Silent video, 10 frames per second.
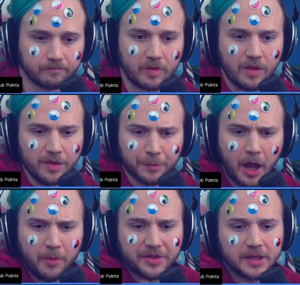The
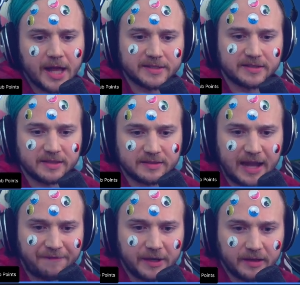problem with Galactus is
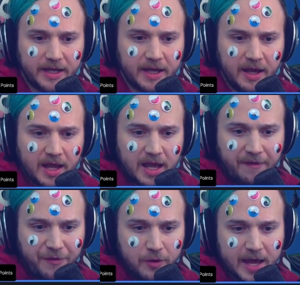definitely,
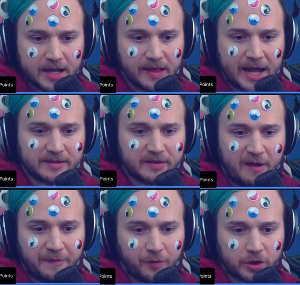if you get Galactus off
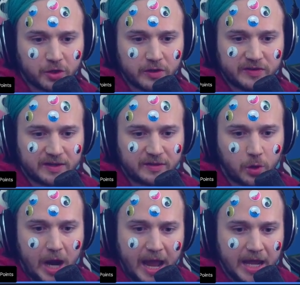before turn 6, you
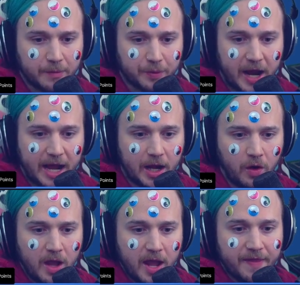are ahead in Prio.
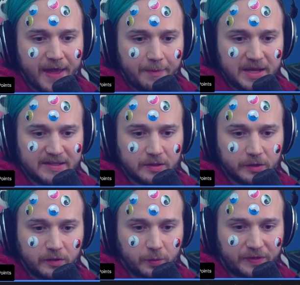And that means you
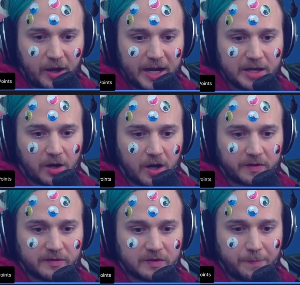lose without any
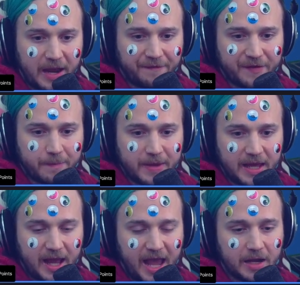cards to benefit
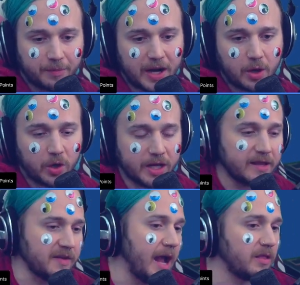being ahead in priority.
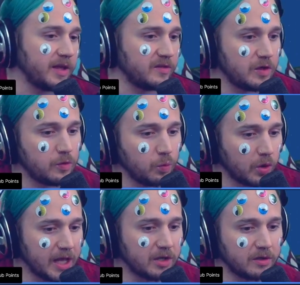Exactly, because you will
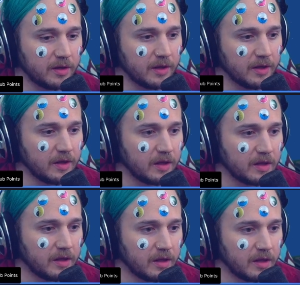get...
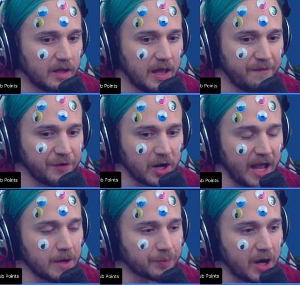If you're
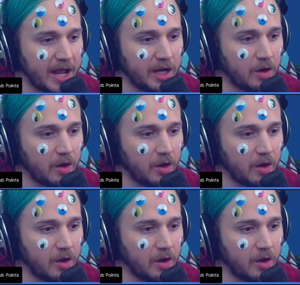ahead in prio,